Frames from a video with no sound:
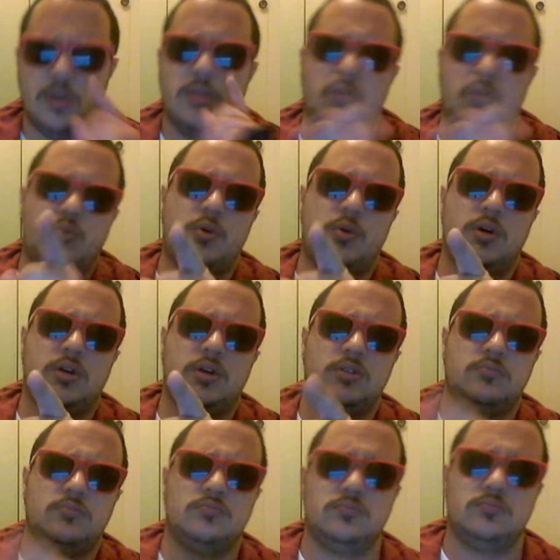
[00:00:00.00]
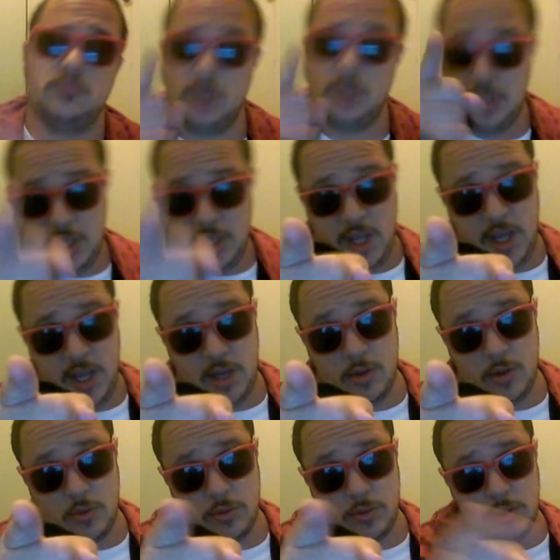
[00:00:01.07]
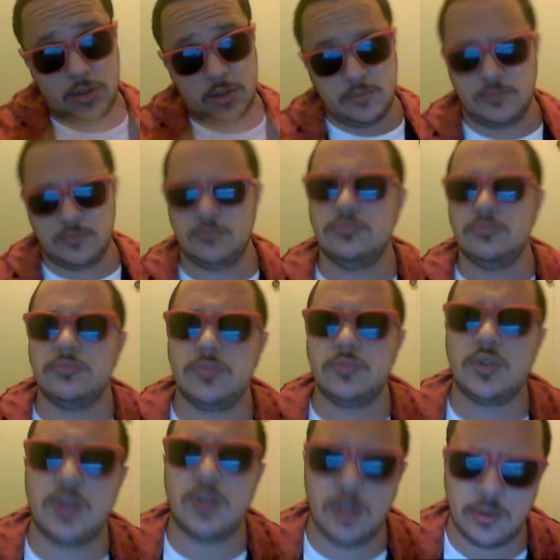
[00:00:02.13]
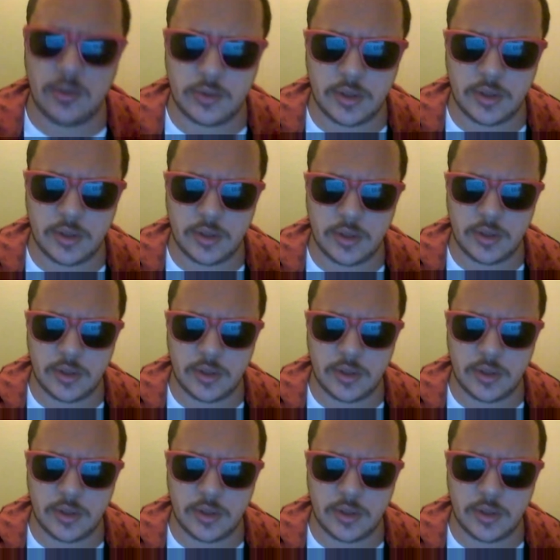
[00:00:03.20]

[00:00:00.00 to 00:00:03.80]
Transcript: the one and only Killerrodan.